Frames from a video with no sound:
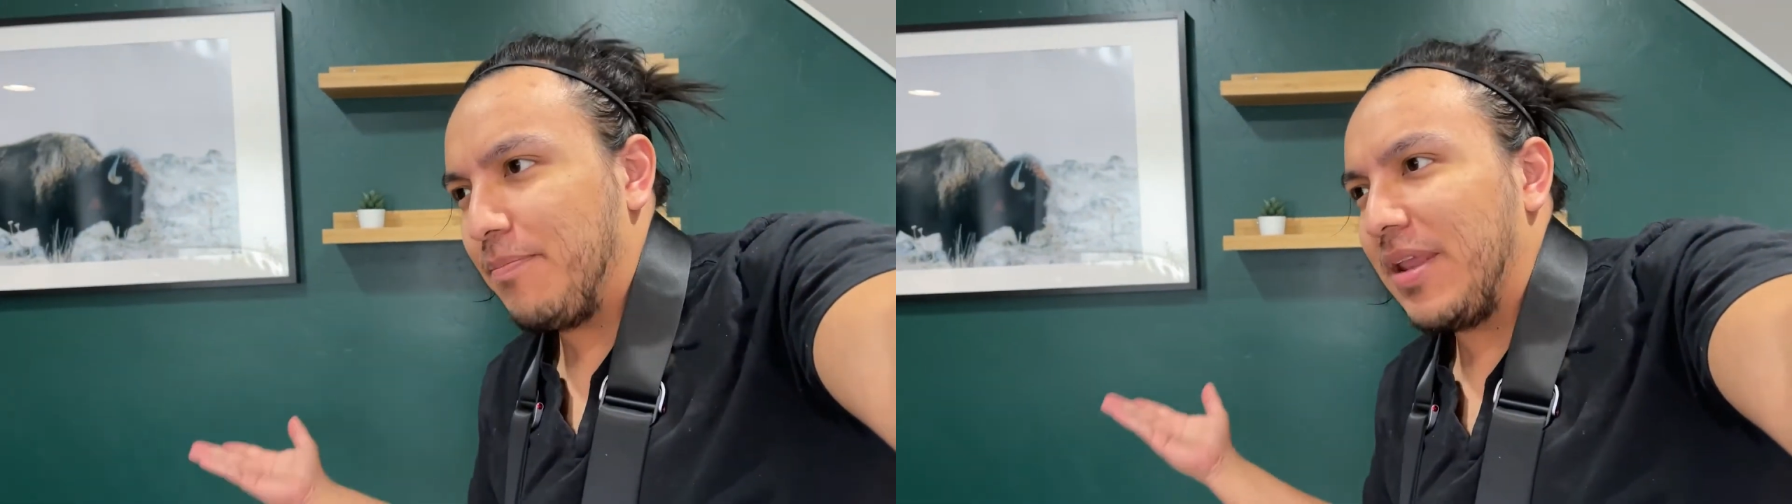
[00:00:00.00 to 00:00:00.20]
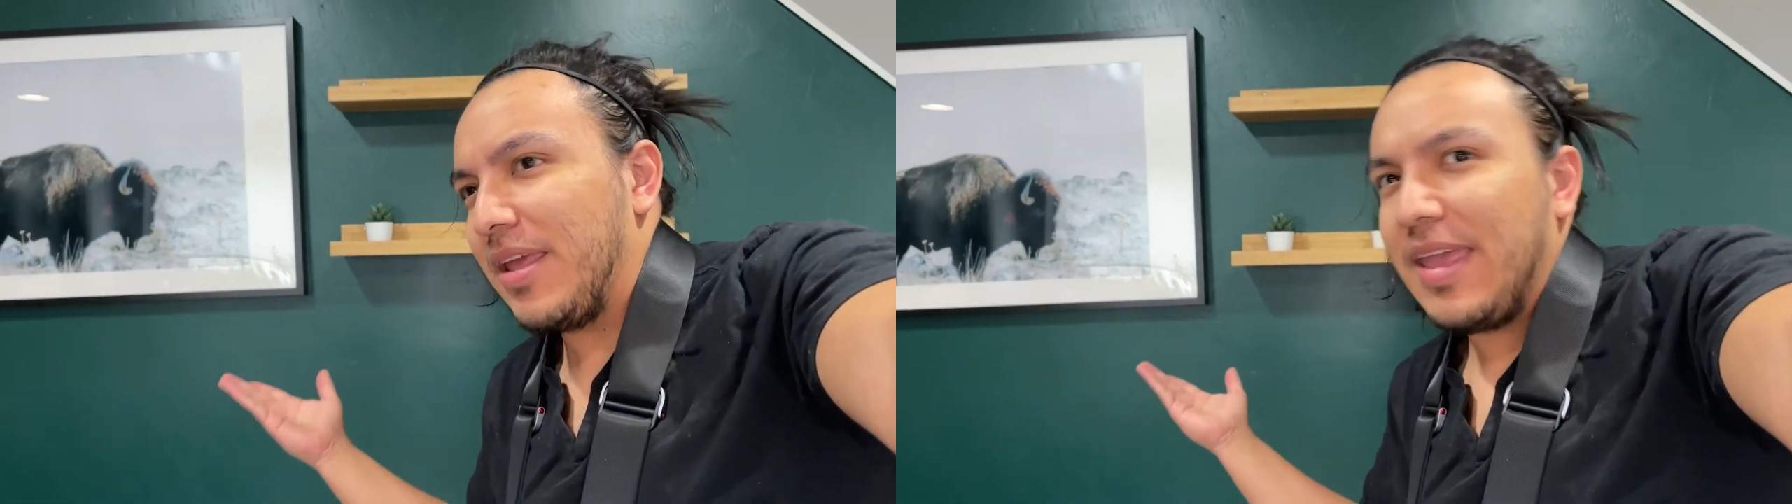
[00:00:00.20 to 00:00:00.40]

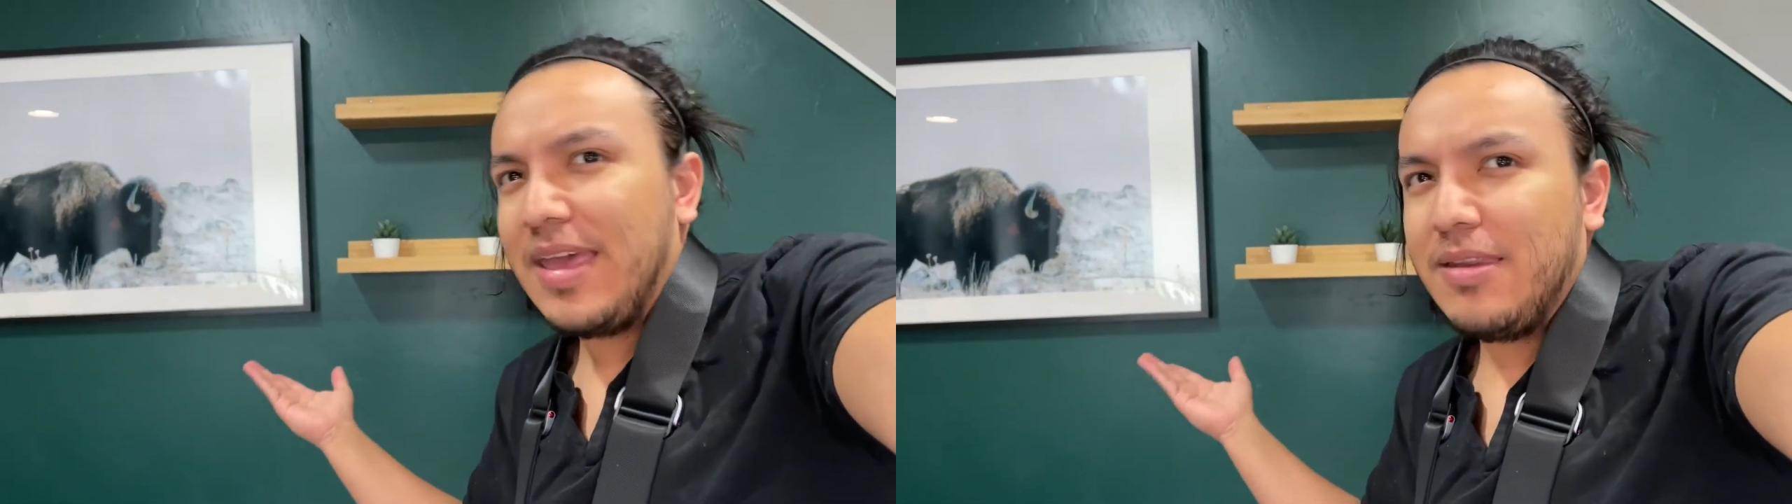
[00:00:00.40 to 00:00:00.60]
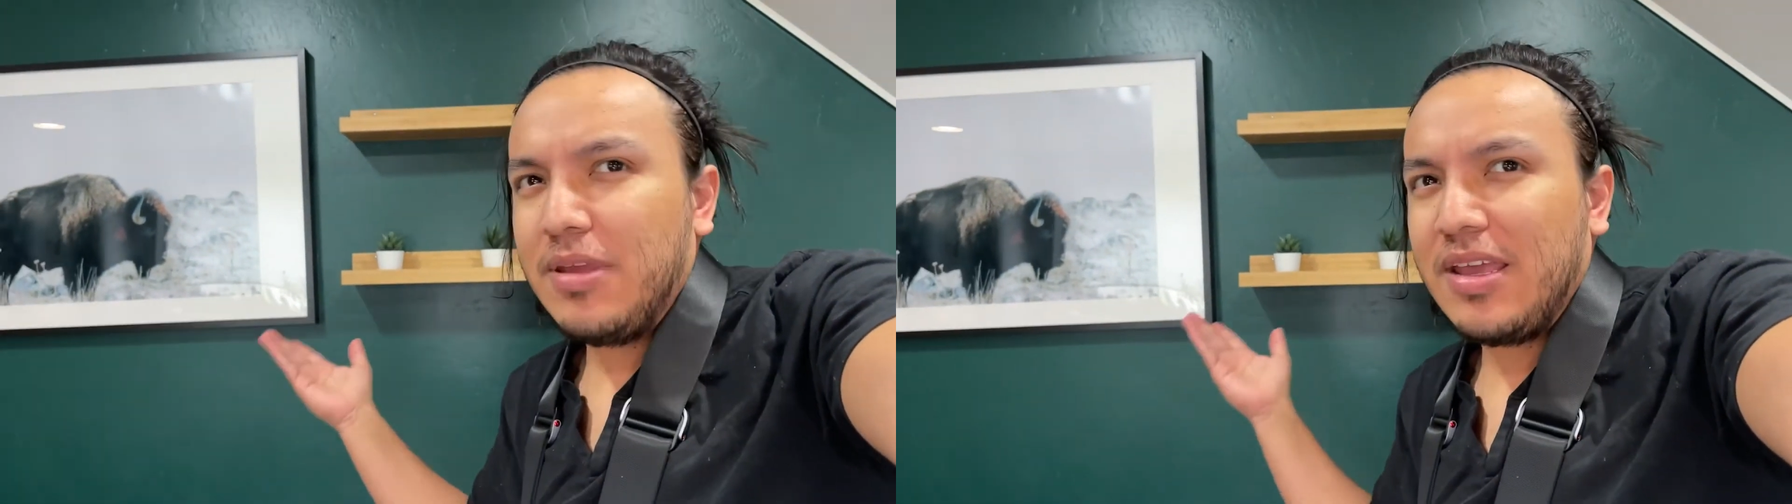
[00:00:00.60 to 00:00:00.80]
but
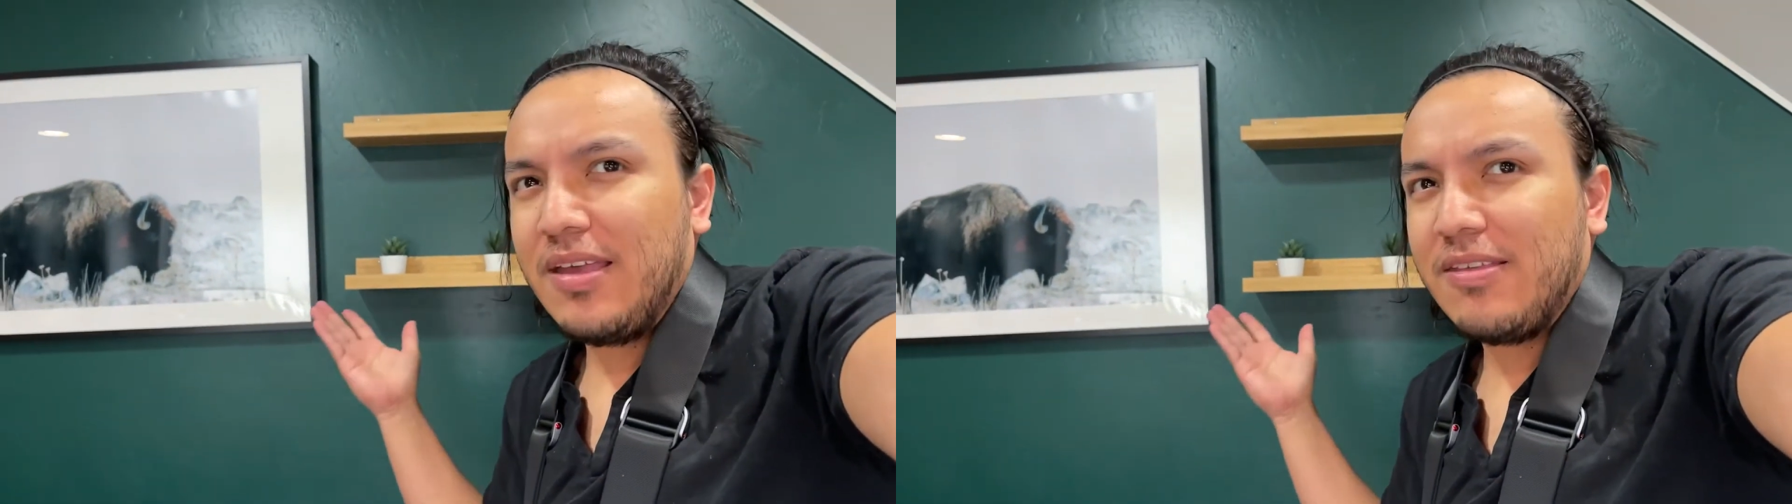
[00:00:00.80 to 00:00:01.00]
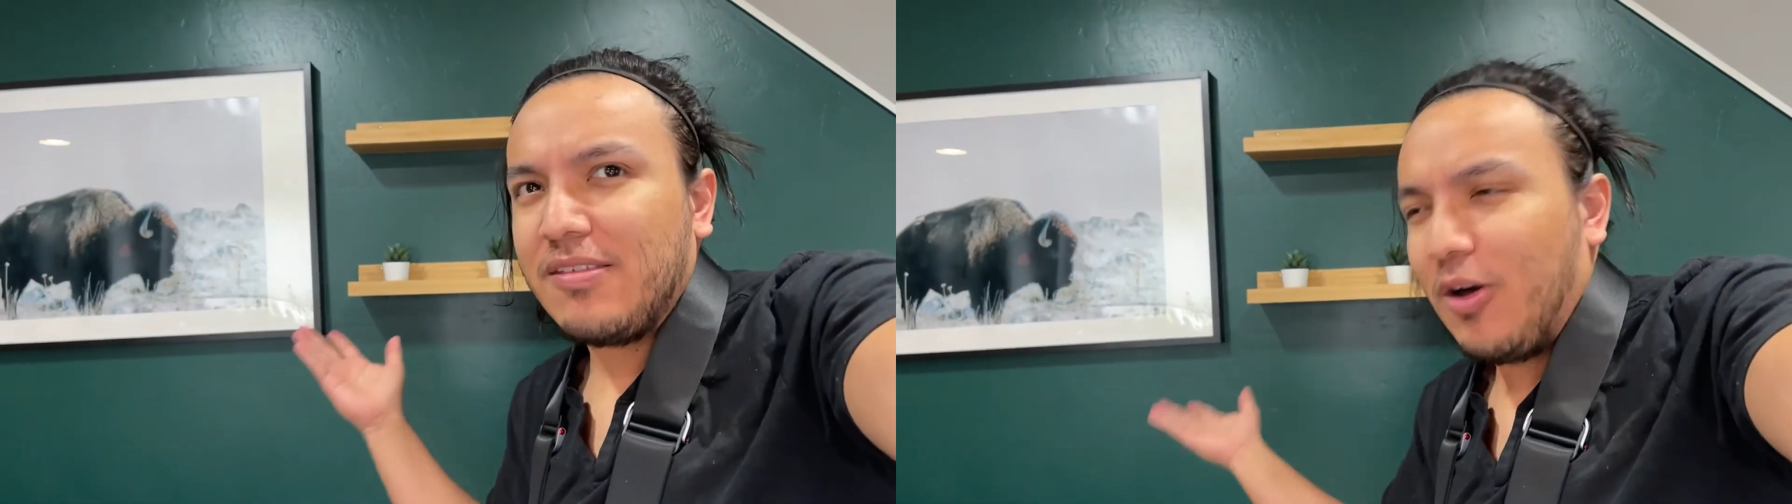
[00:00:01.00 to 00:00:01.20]
again,
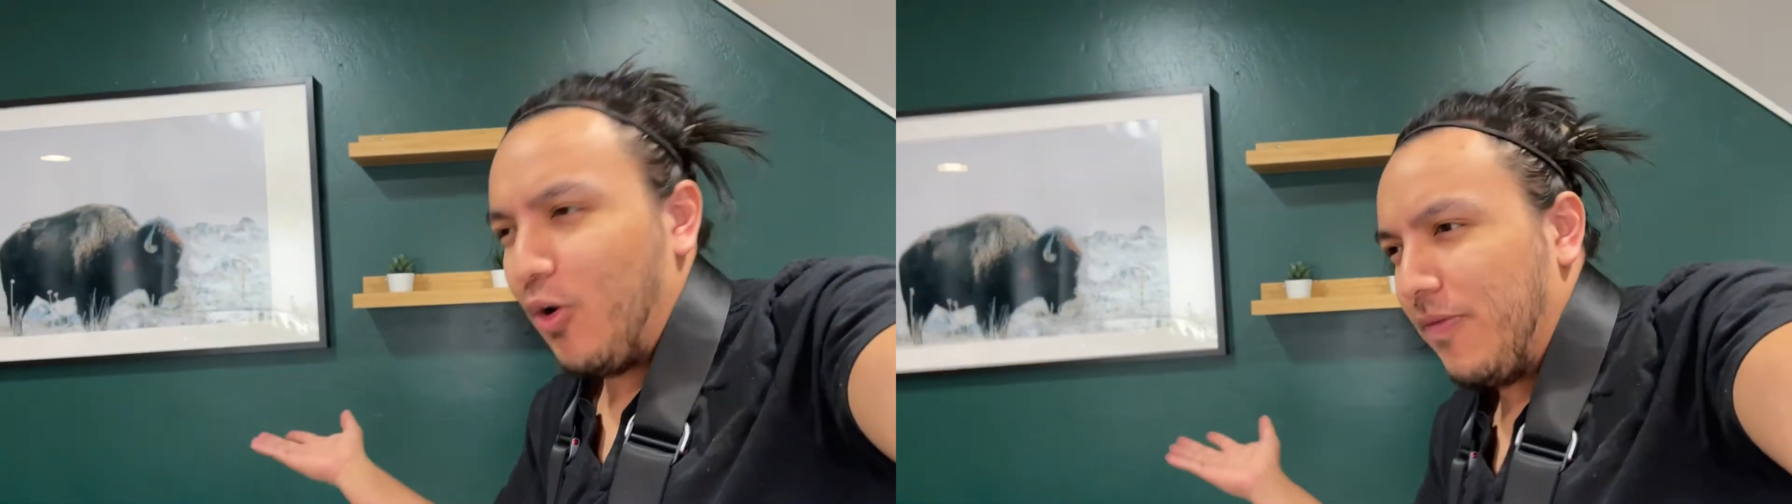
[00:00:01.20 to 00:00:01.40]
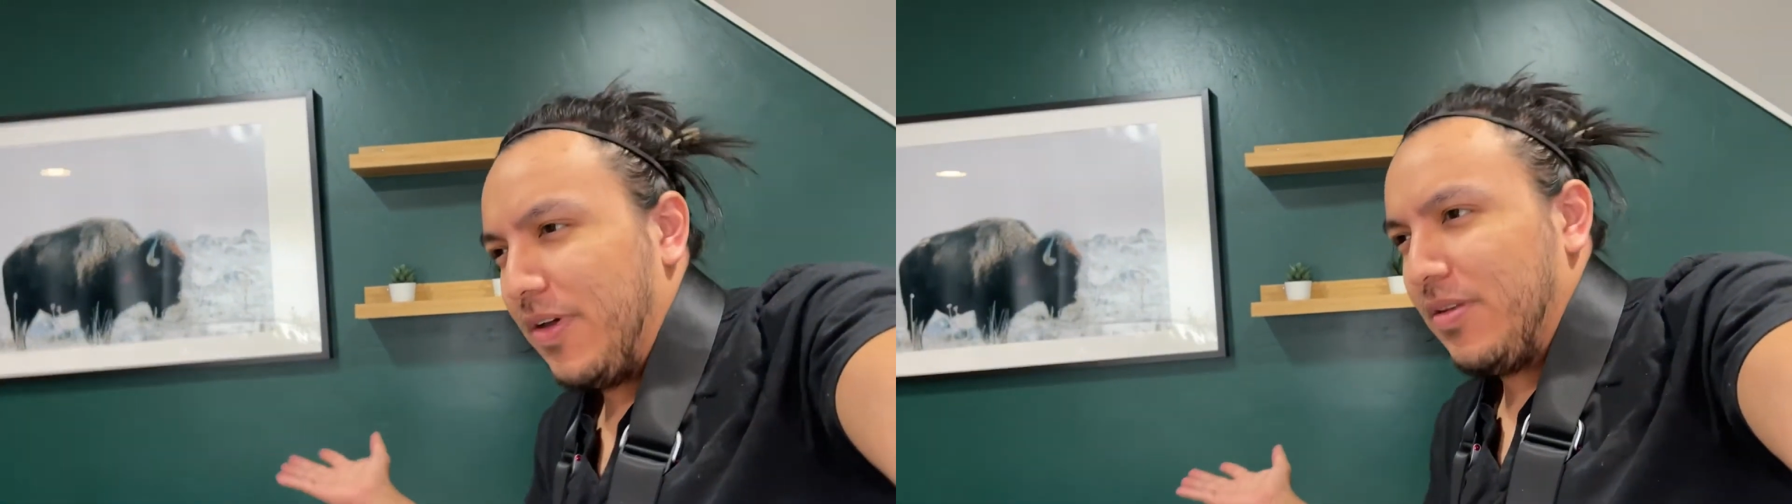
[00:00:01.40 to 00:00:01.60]
because
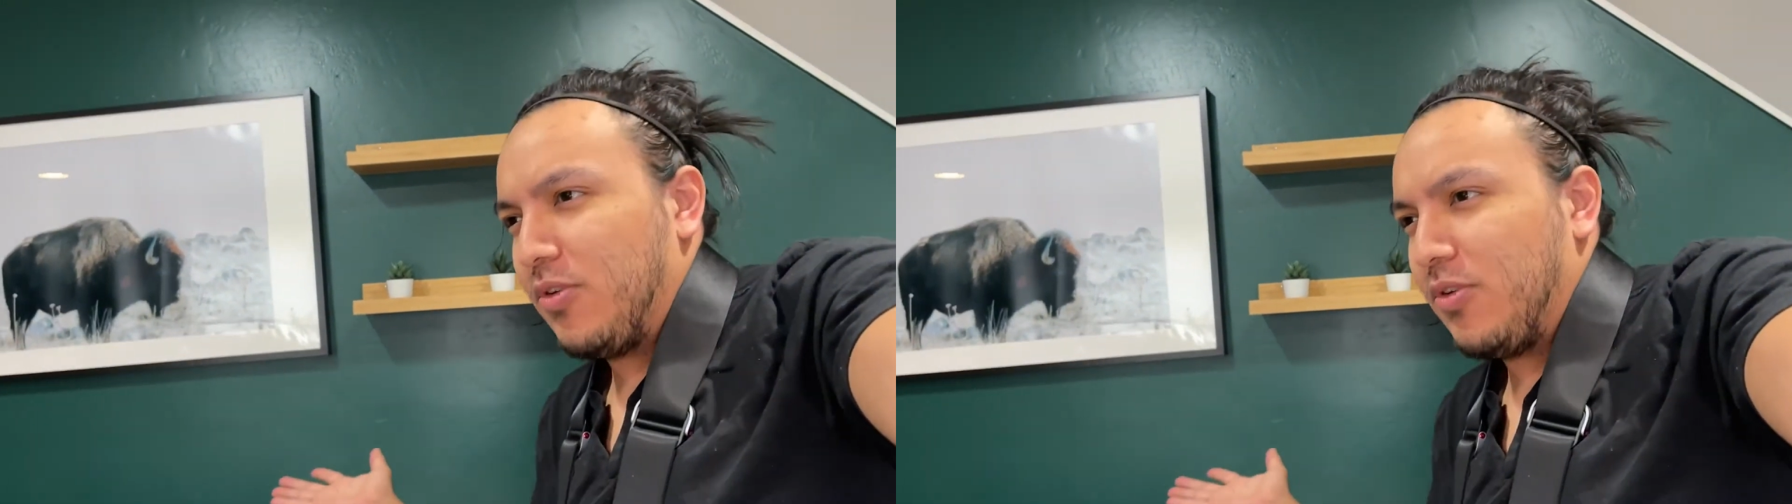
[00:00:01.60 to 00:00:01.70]
COVID,